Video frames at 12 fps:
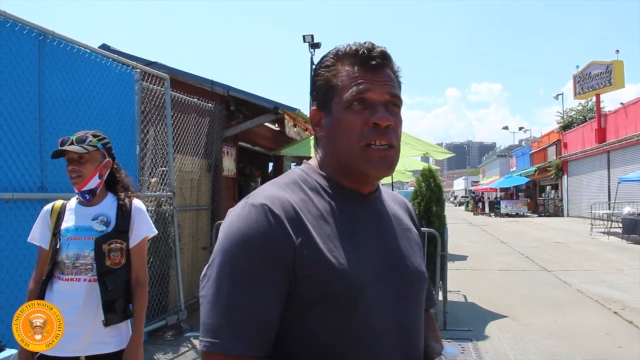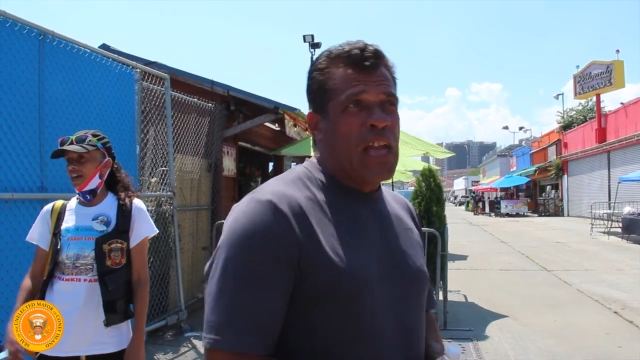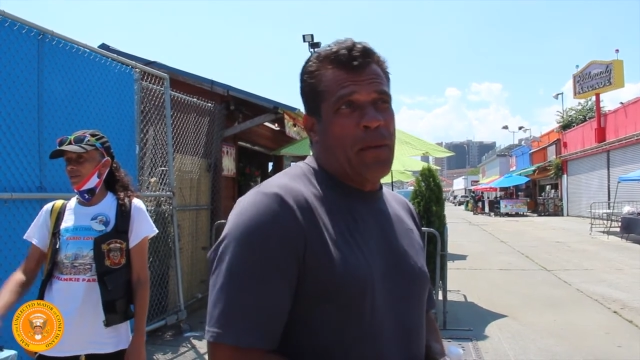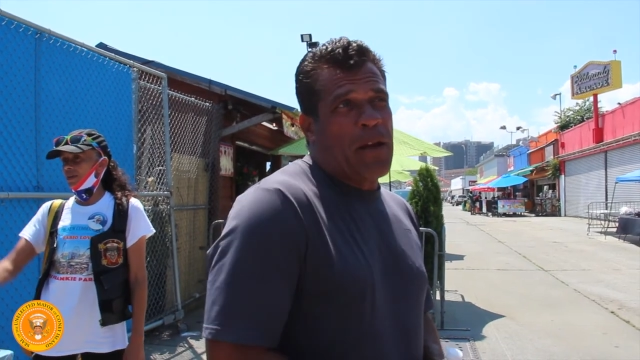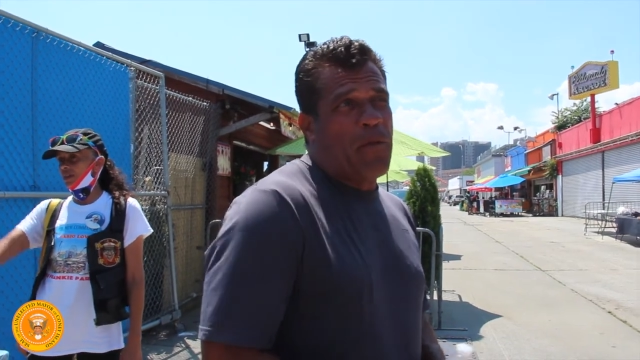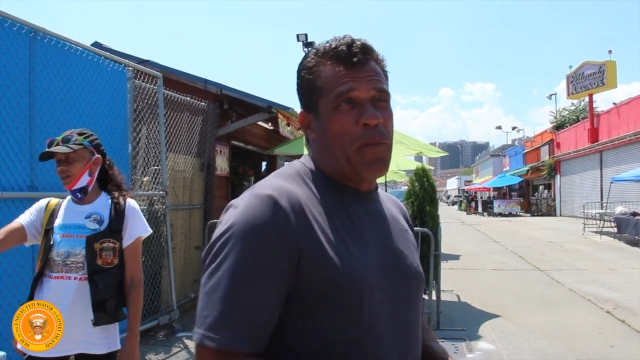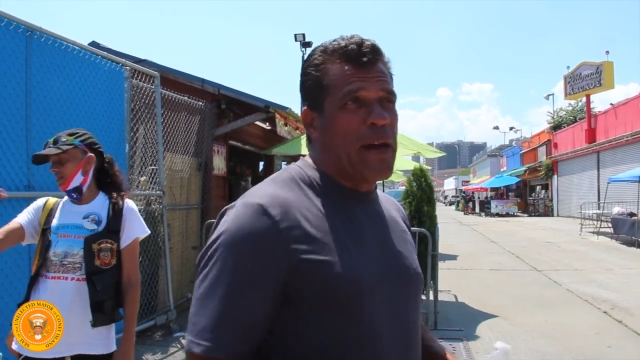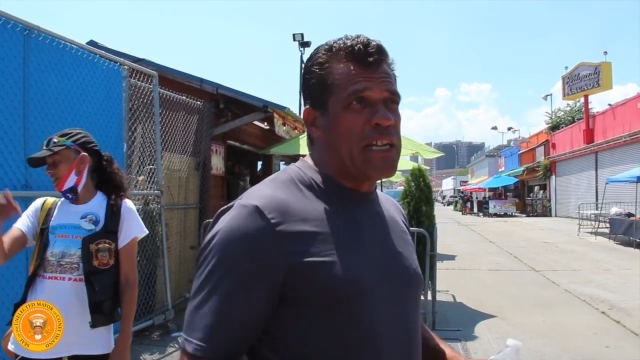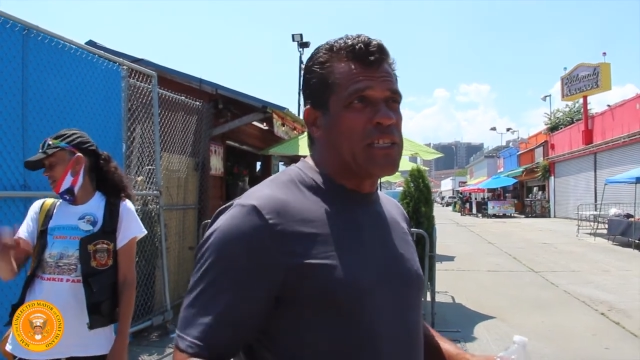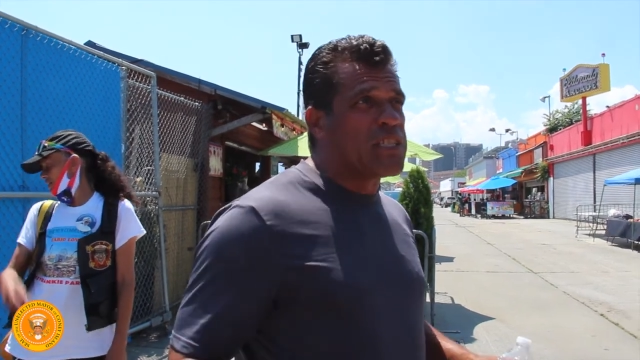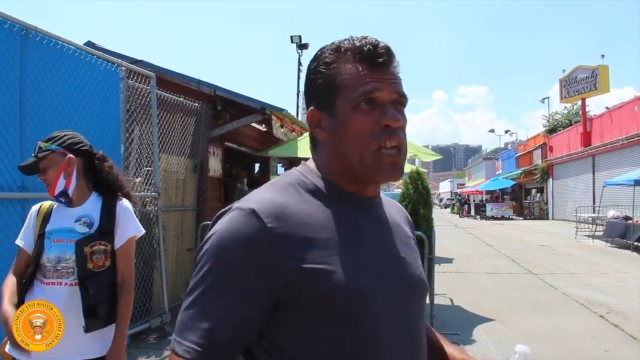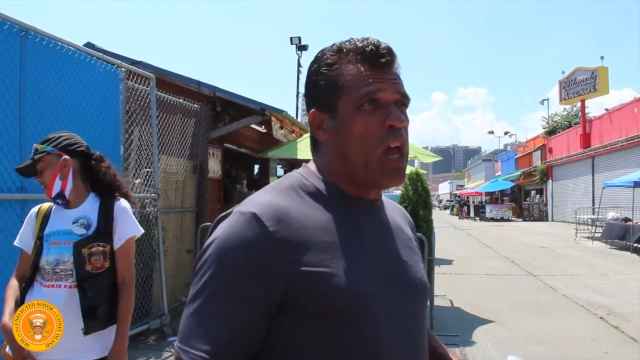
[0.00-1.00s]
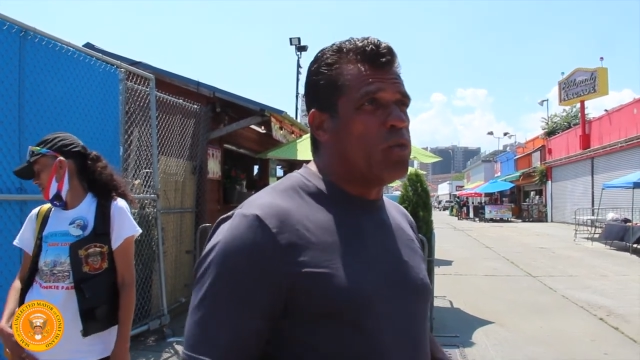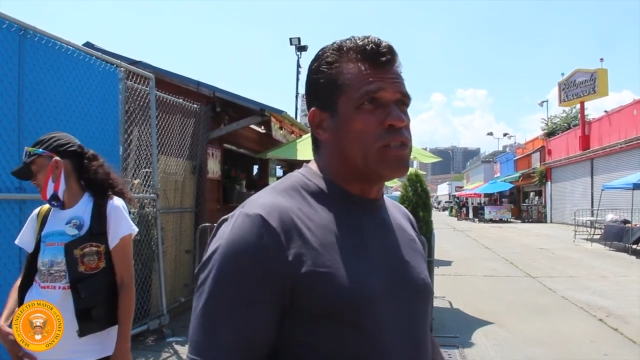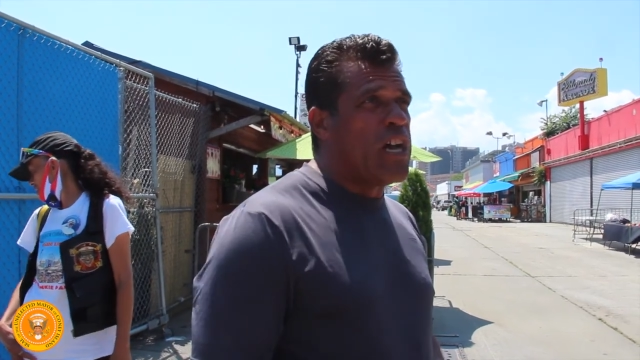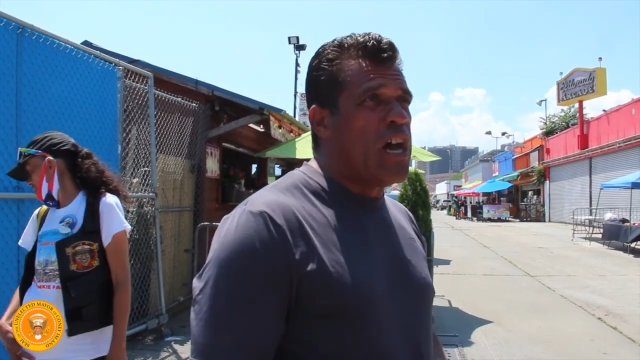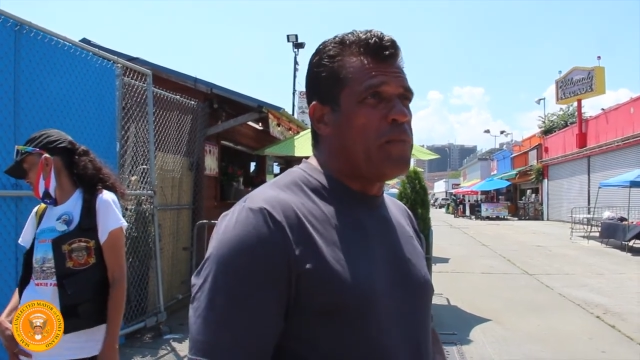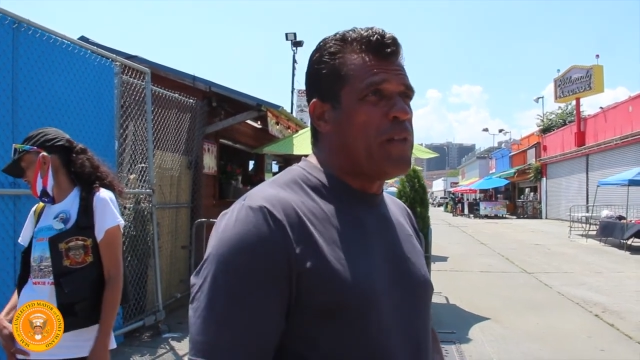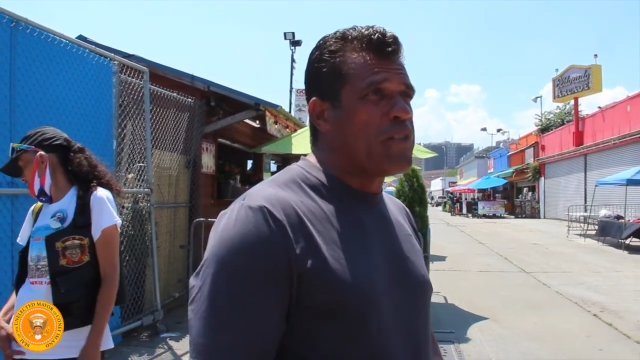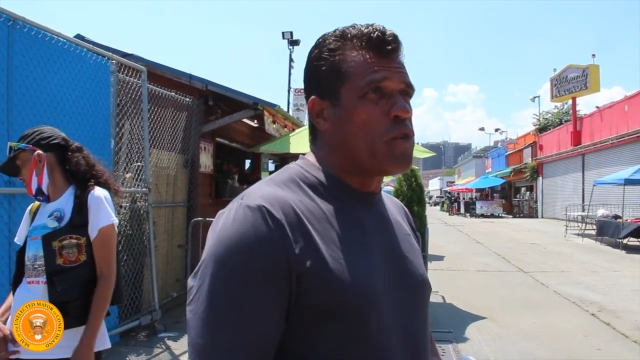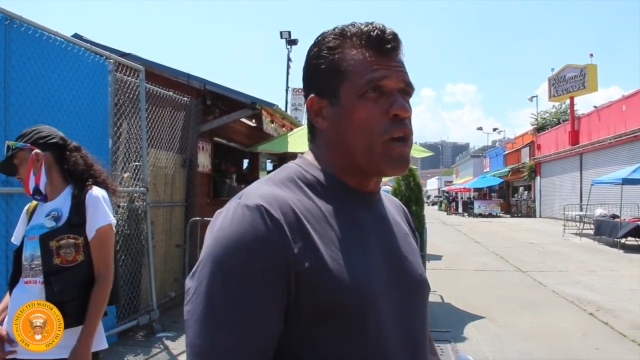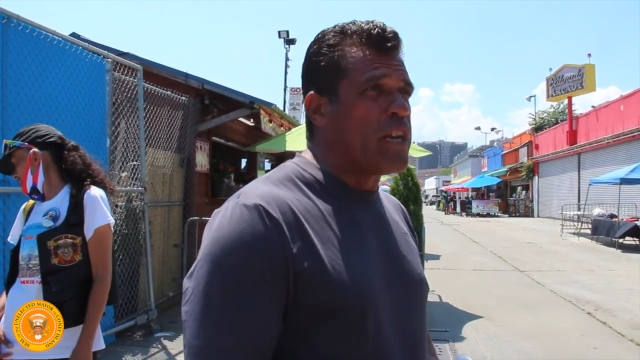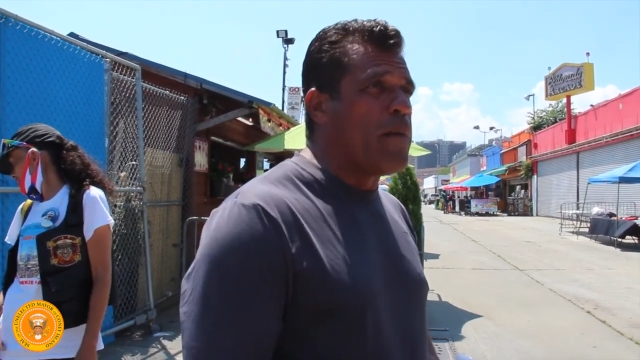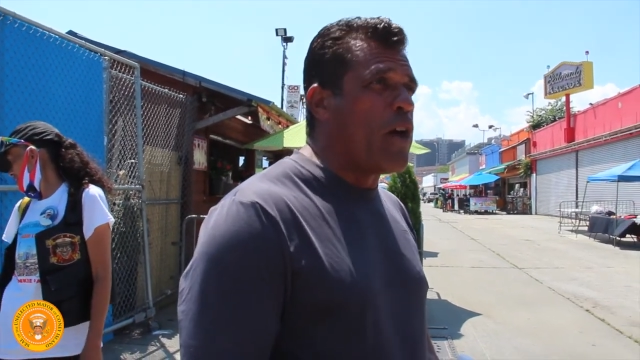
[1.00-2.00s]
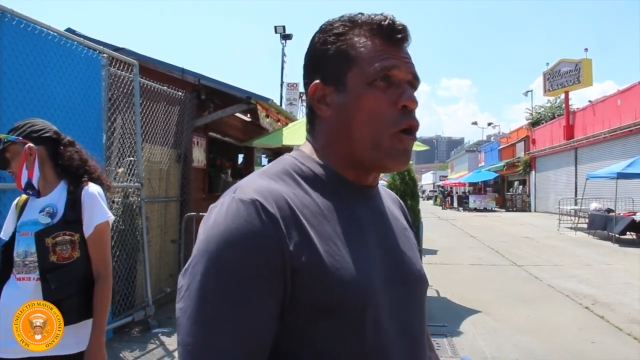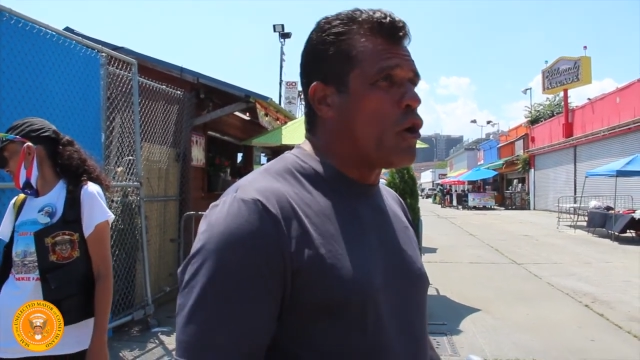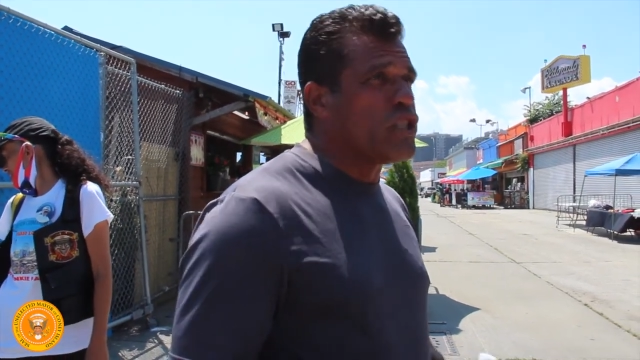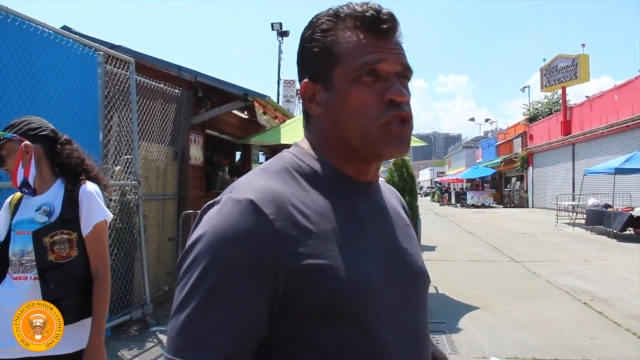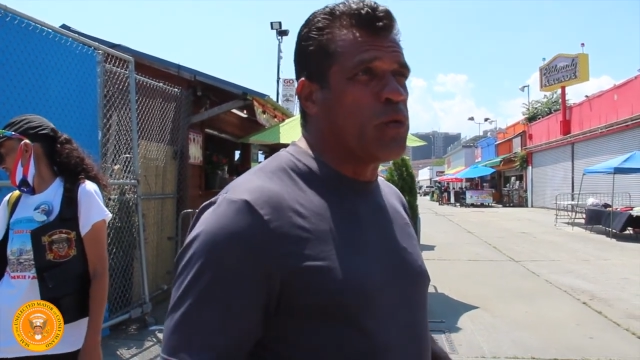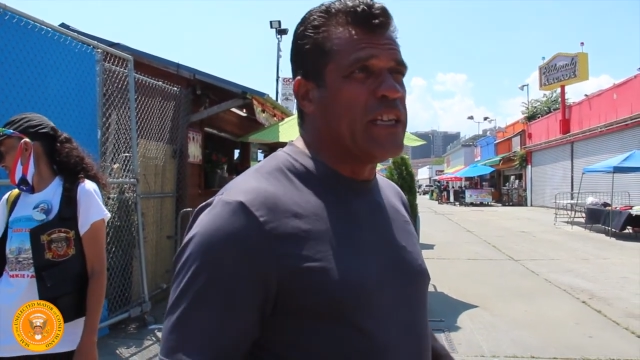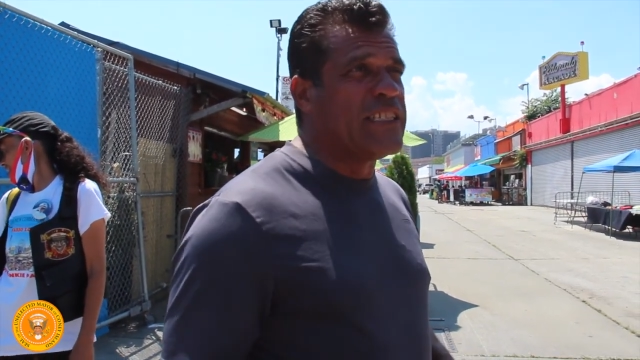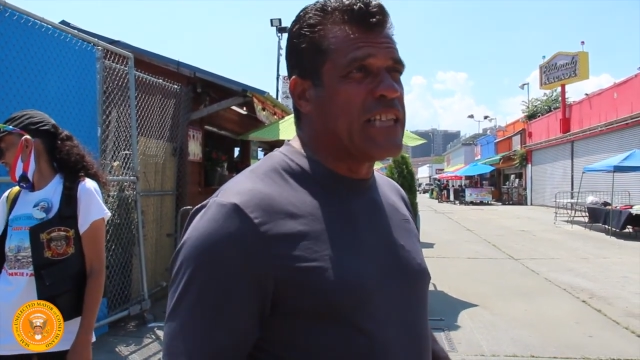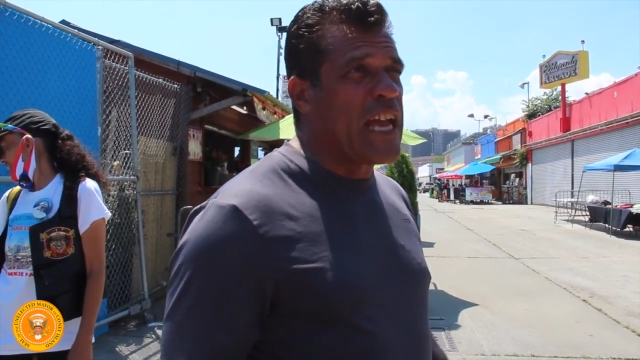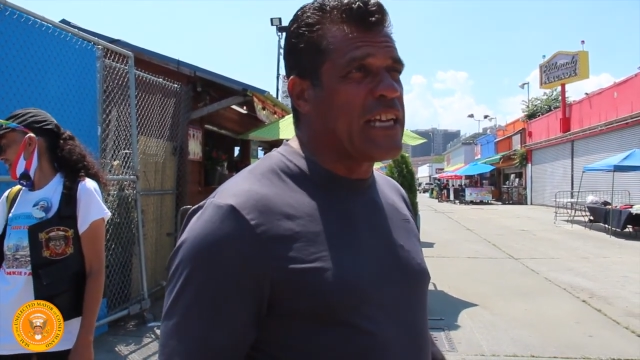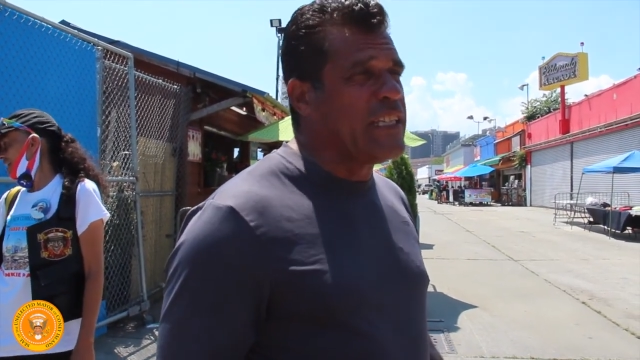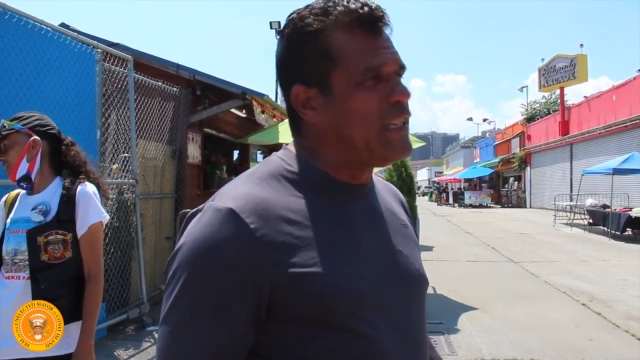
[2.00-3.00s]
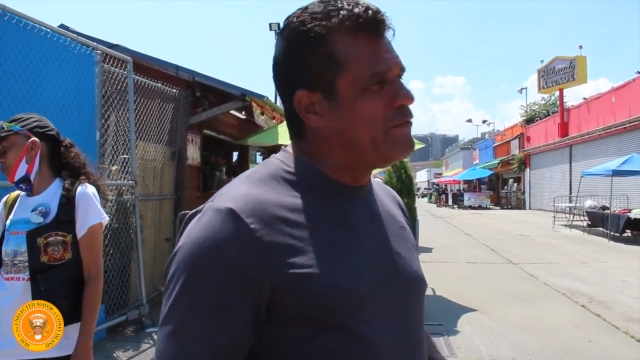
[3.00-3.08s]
I mean, everybody is closed. They're talking about August 22nd,